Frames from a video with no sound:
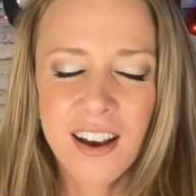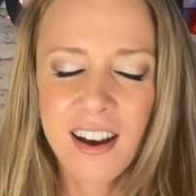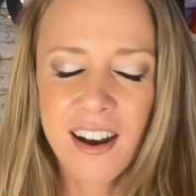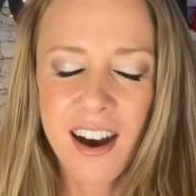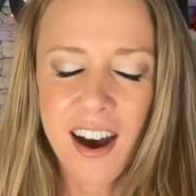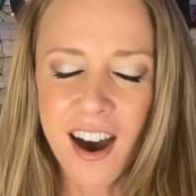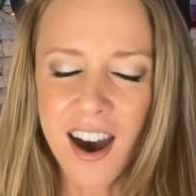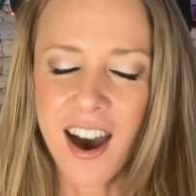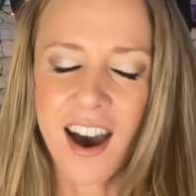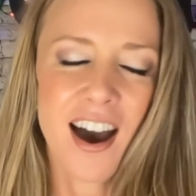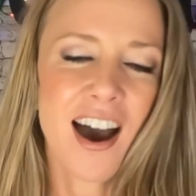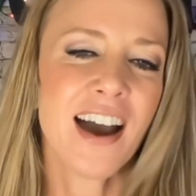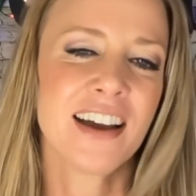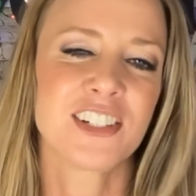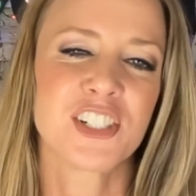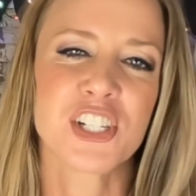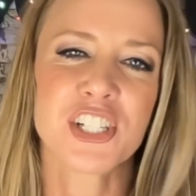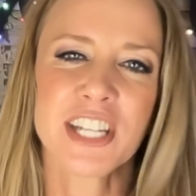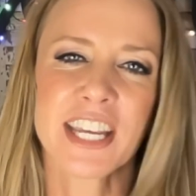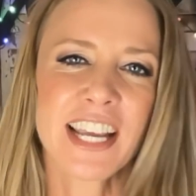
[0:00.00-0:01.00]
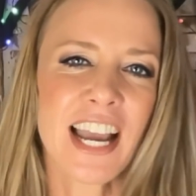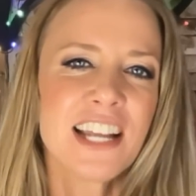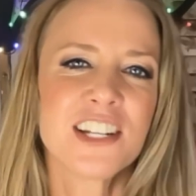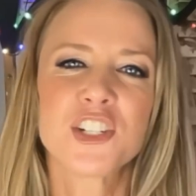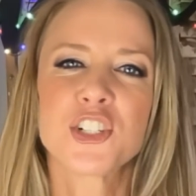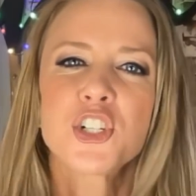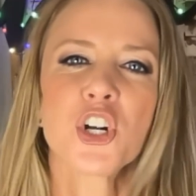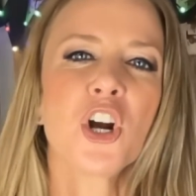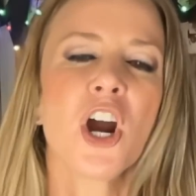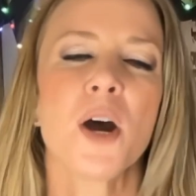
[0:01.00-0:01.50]
I just
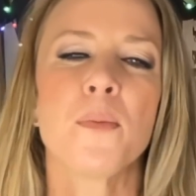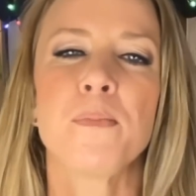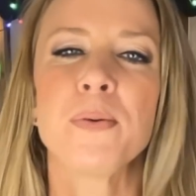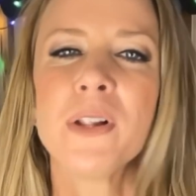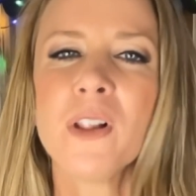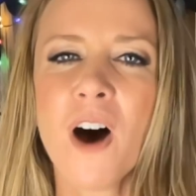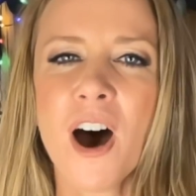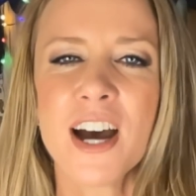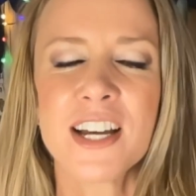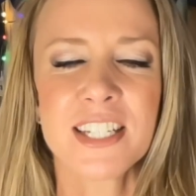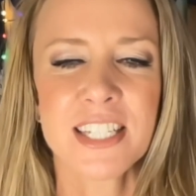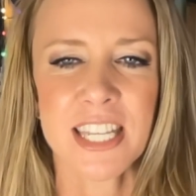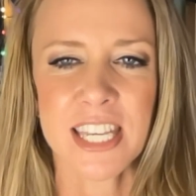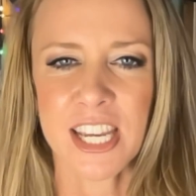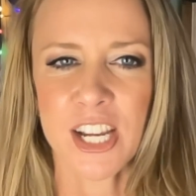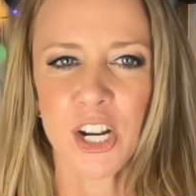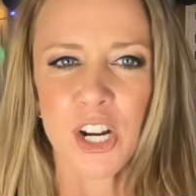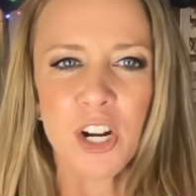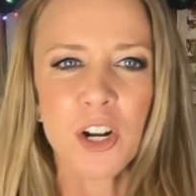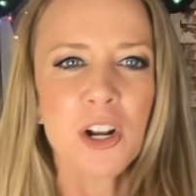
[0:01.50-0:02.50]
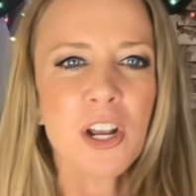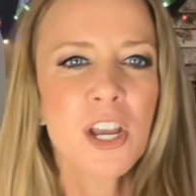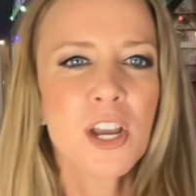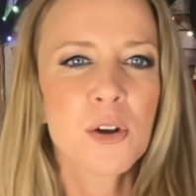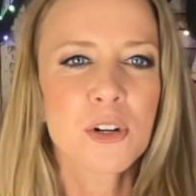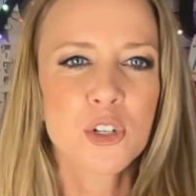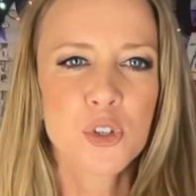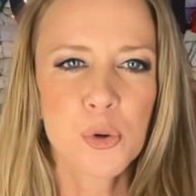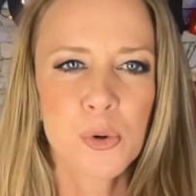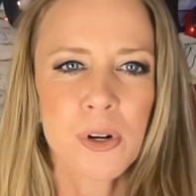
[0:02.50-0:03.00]
insert applause here.
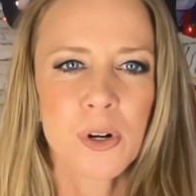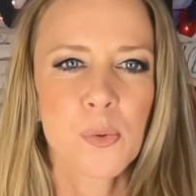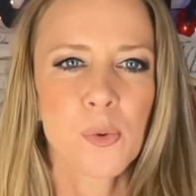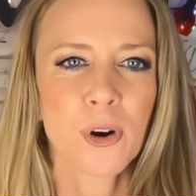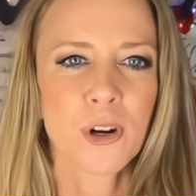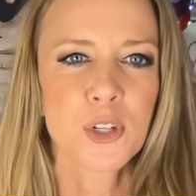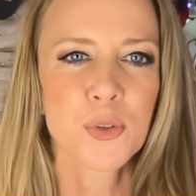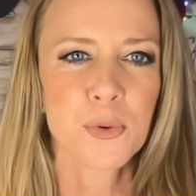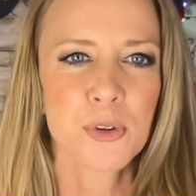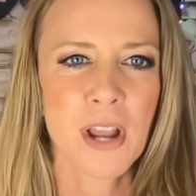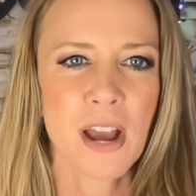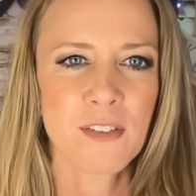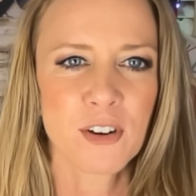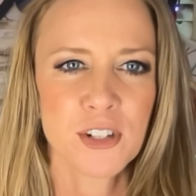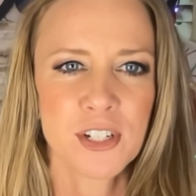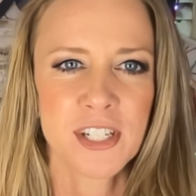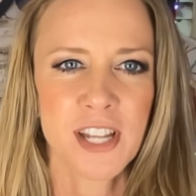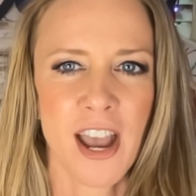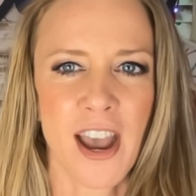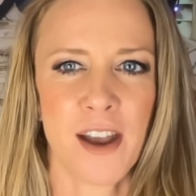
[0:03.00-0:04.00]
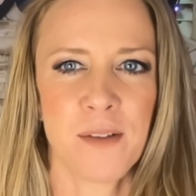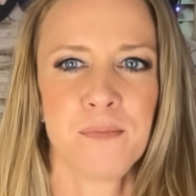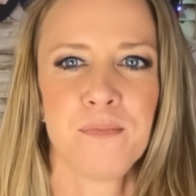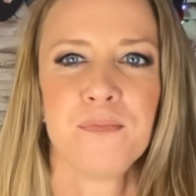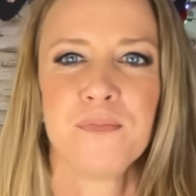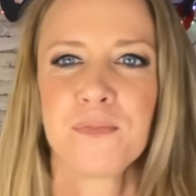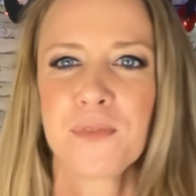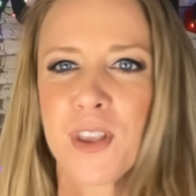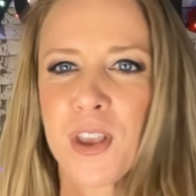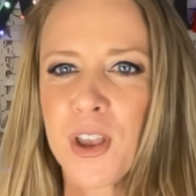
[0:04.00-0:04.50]
Truer words were never said.
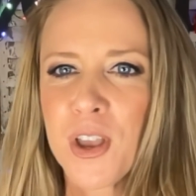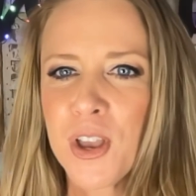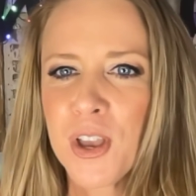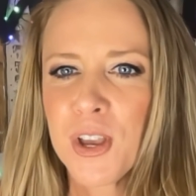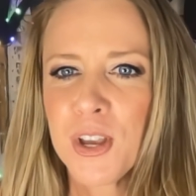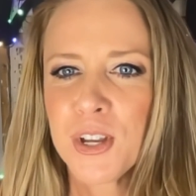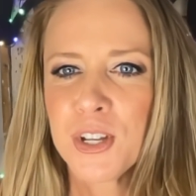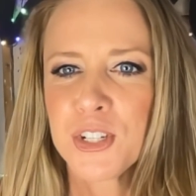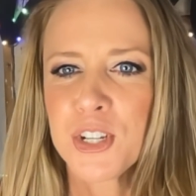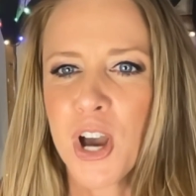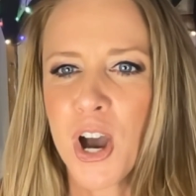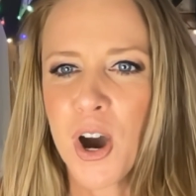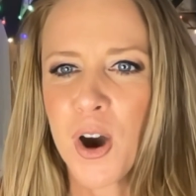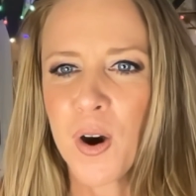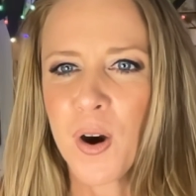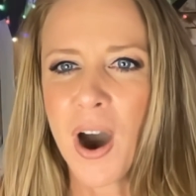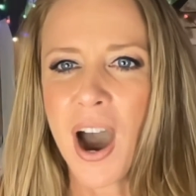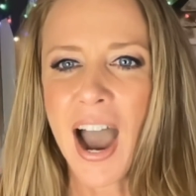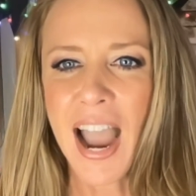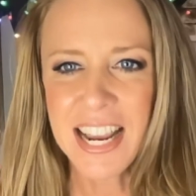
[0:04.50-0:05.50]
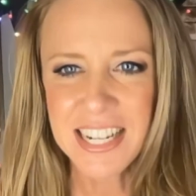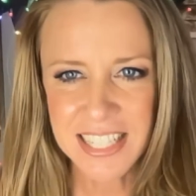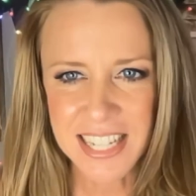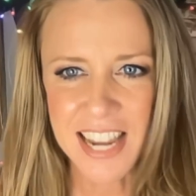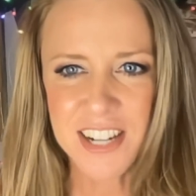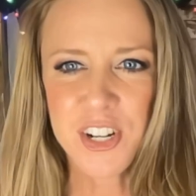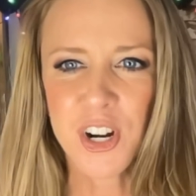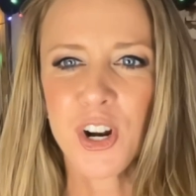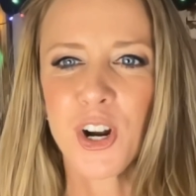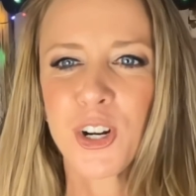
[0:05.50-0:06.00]
So I
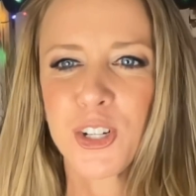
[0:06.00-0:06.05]
said to her,